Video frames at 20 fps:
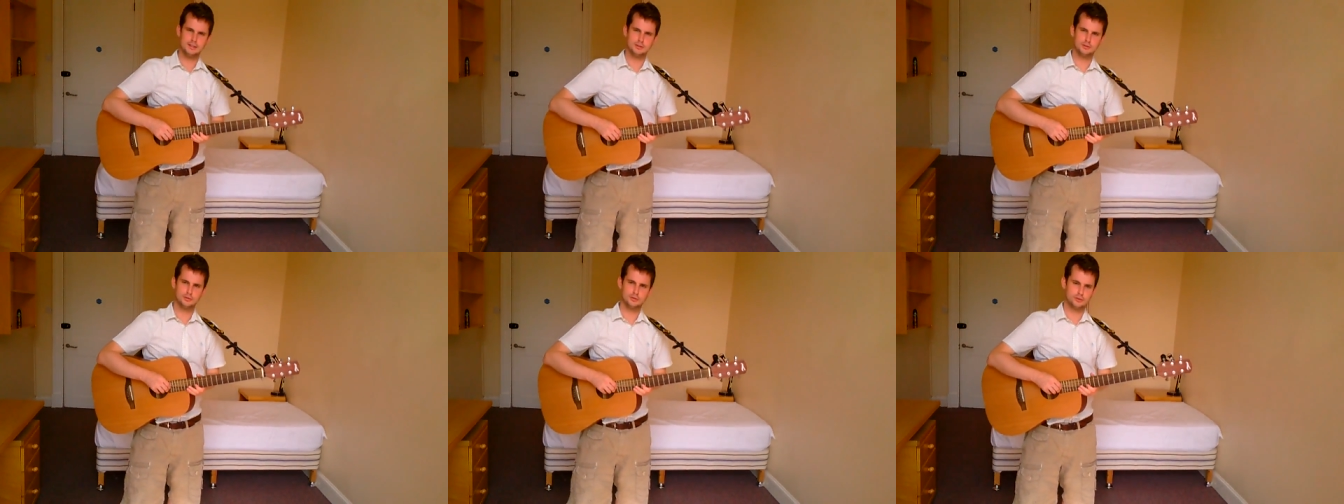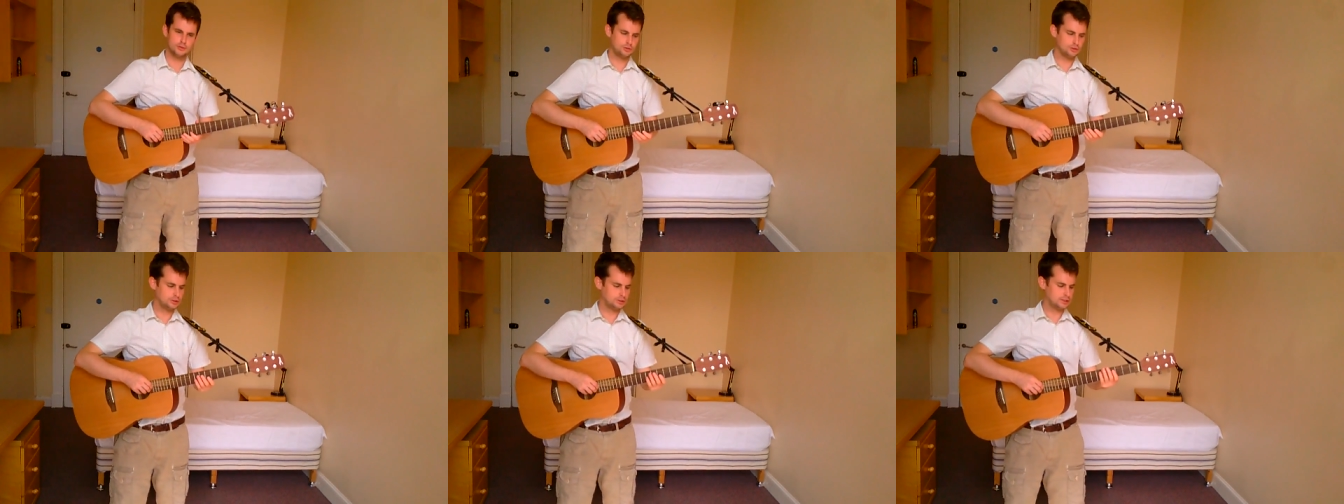so
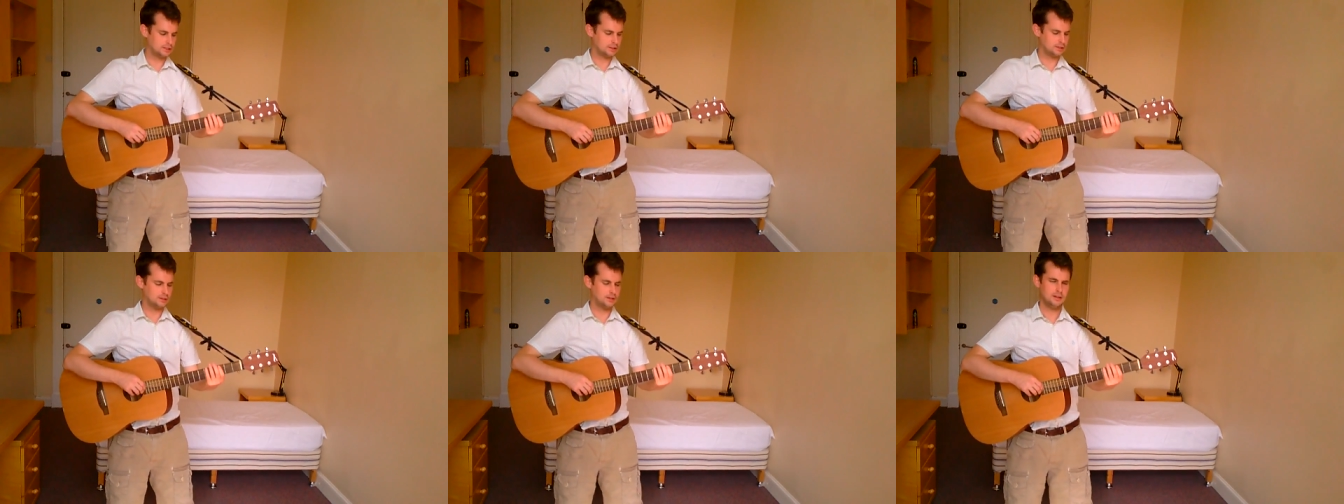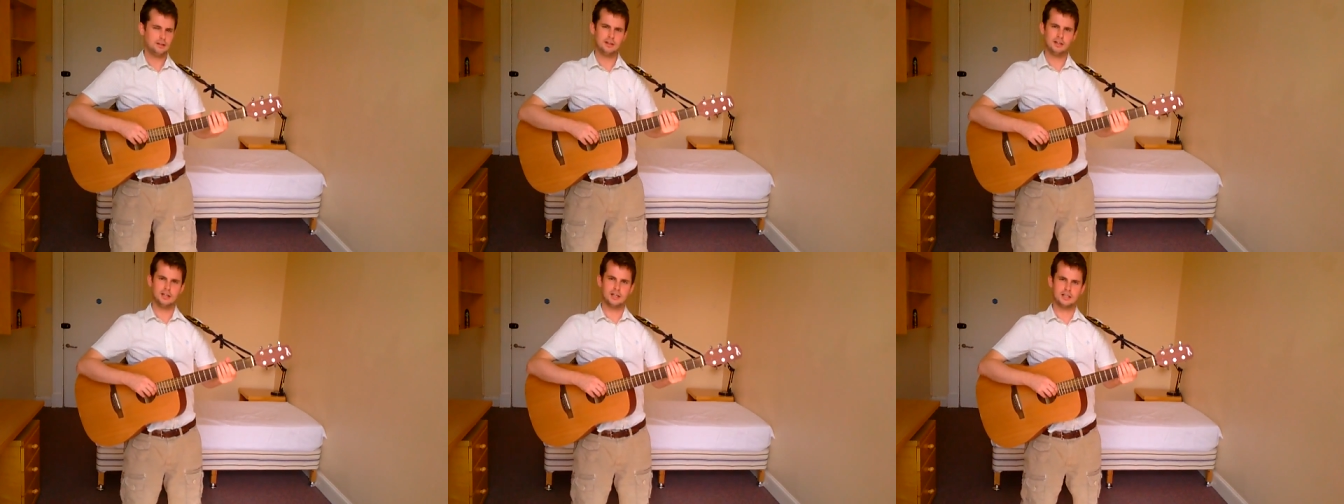it's just
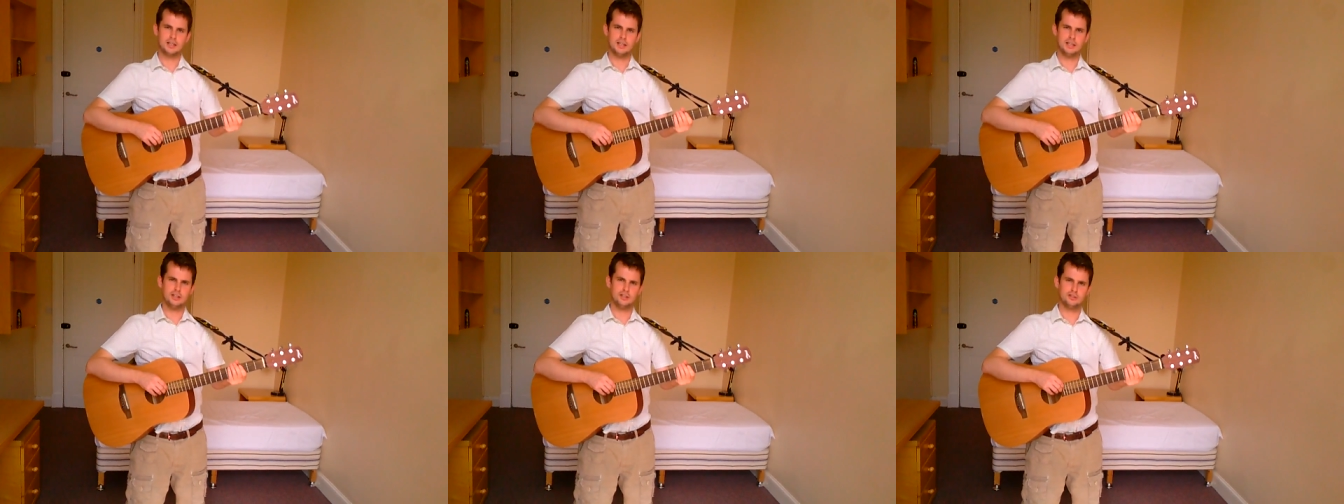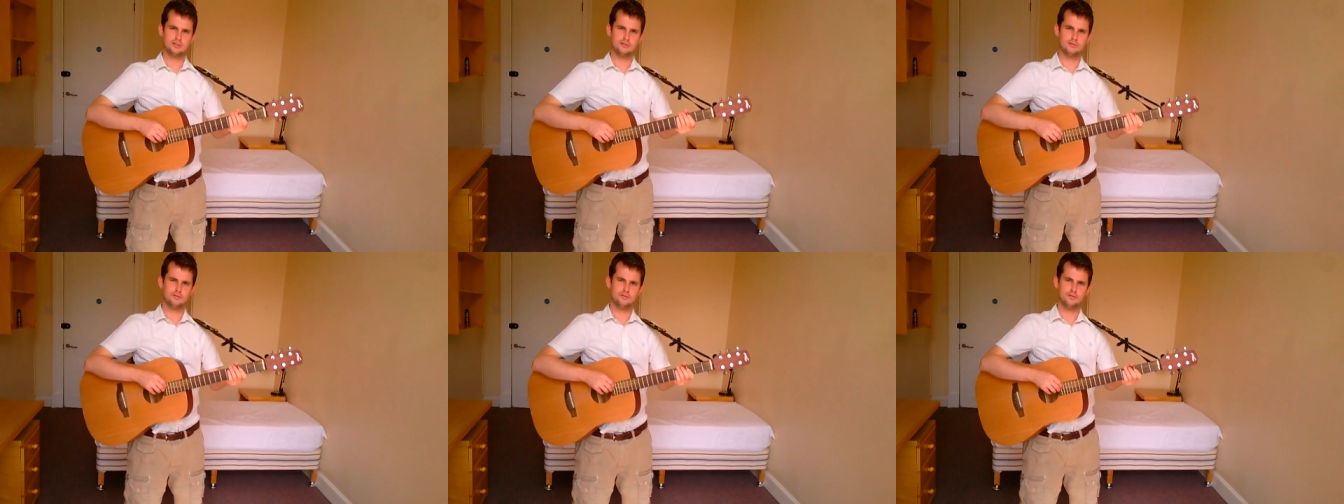a
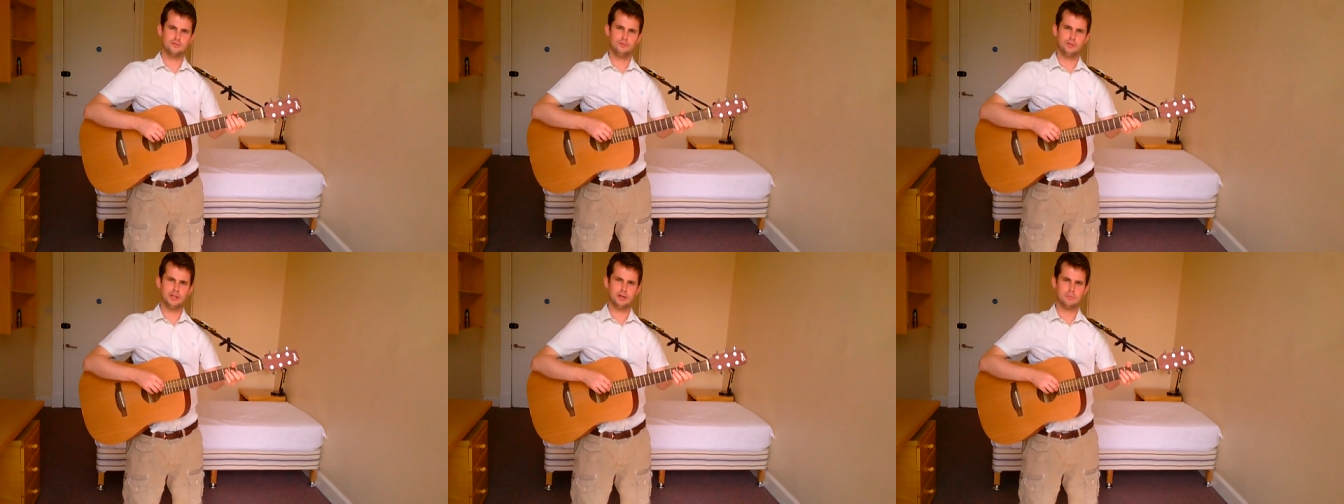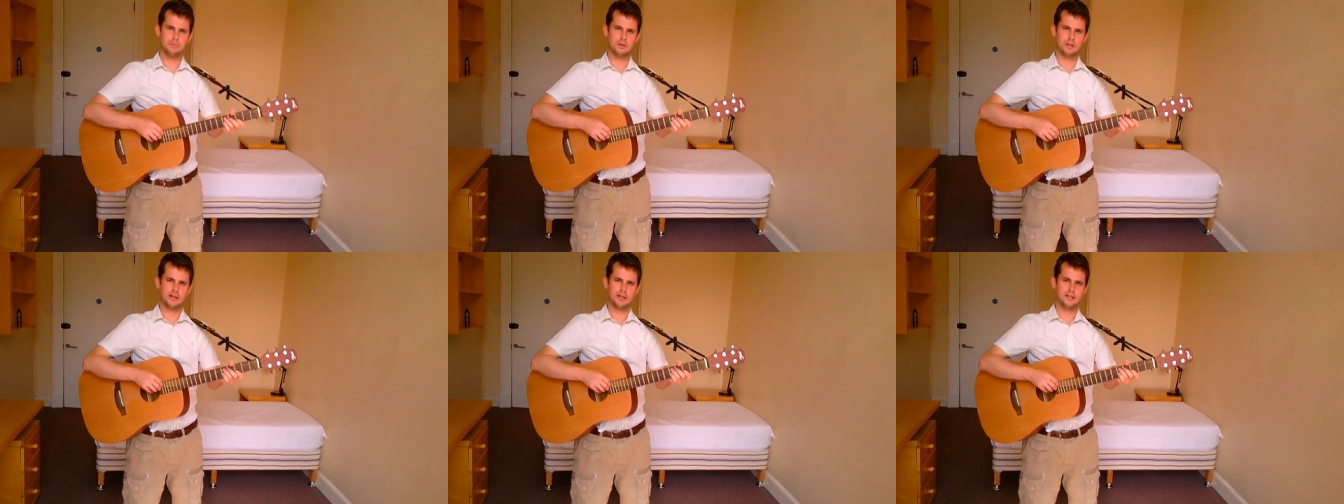case of
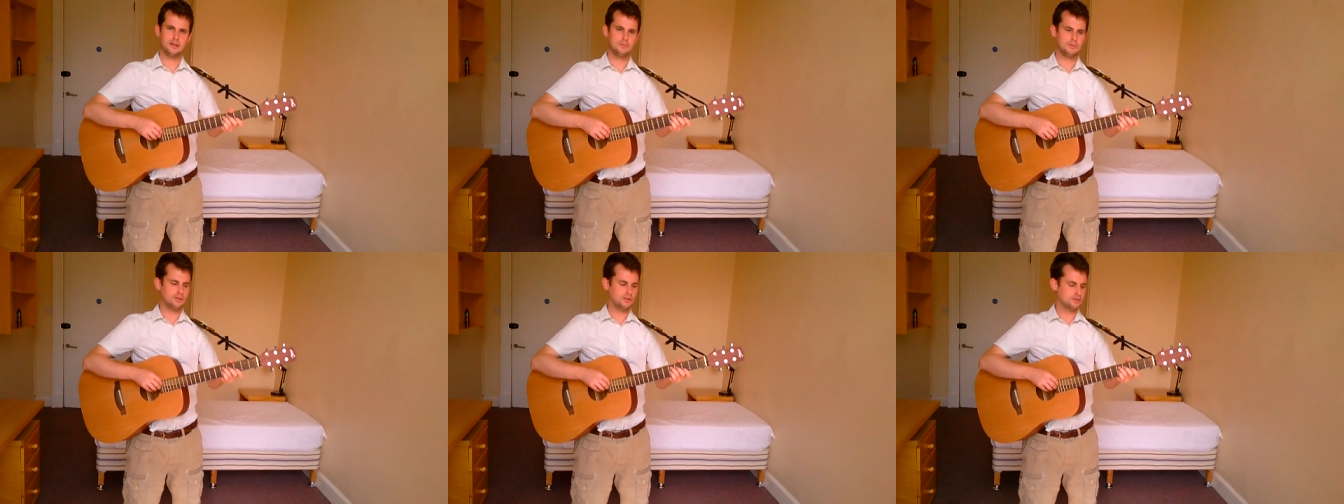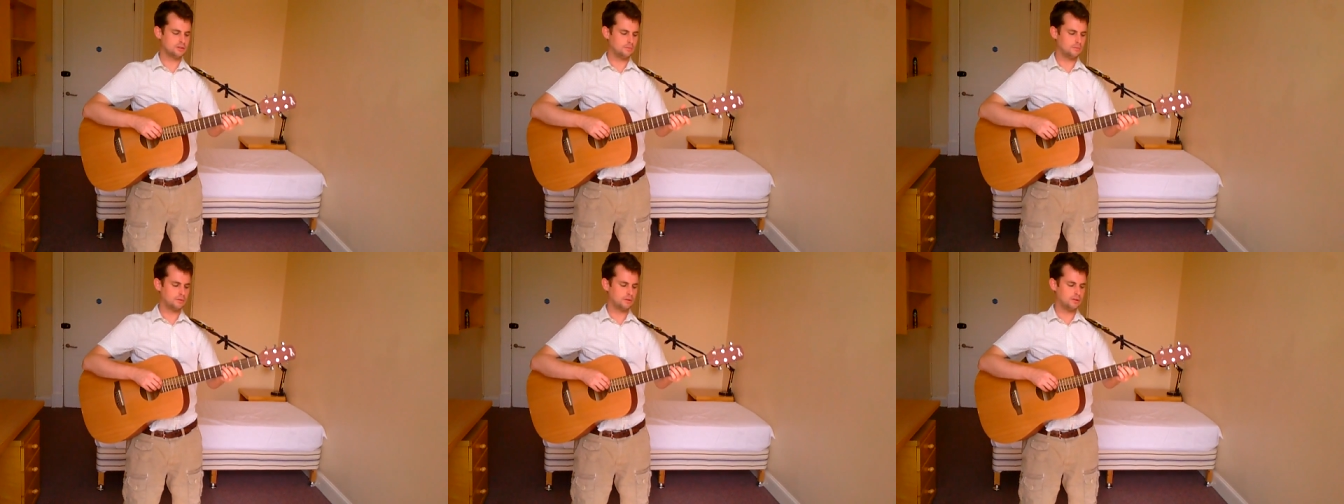reapplying them to
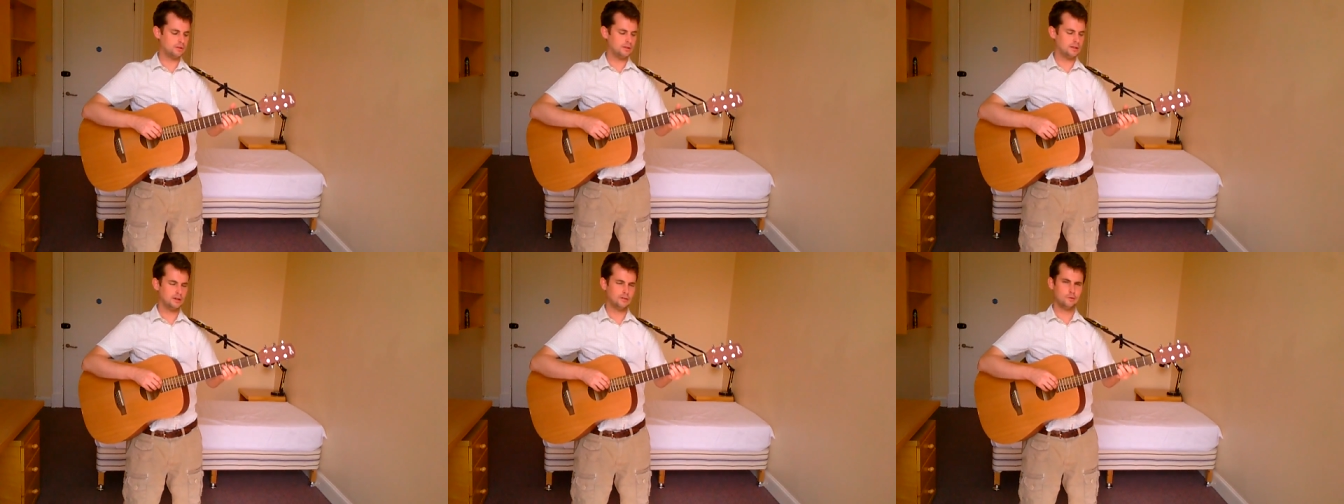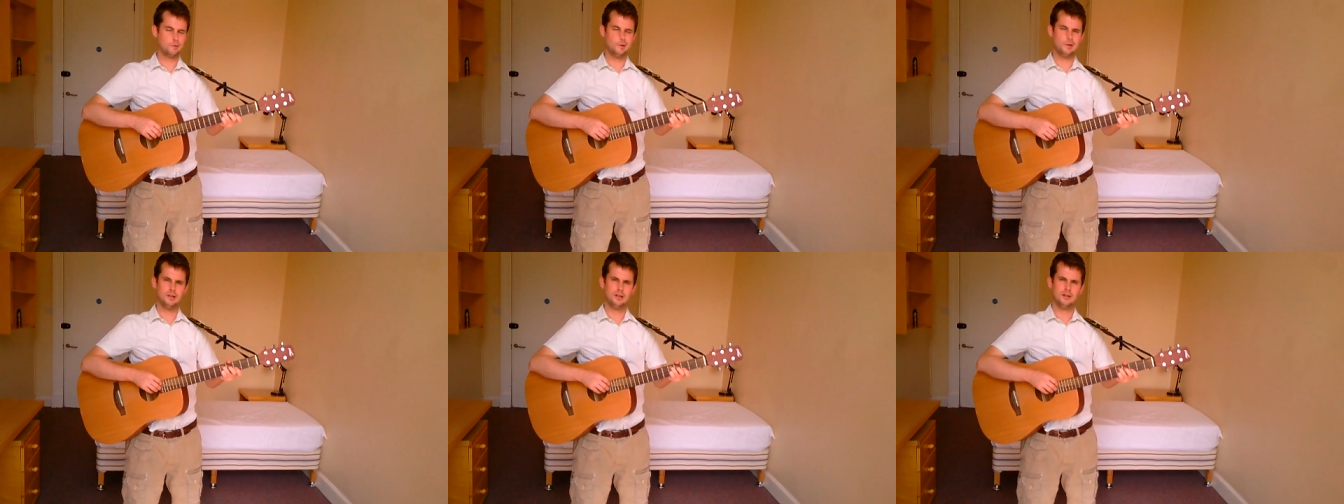something
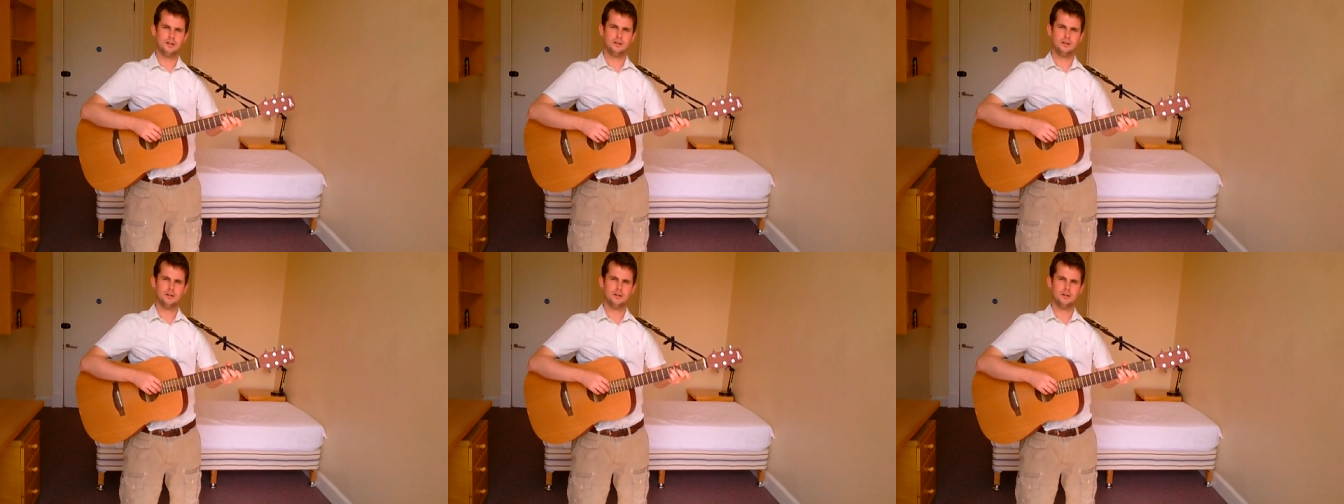different.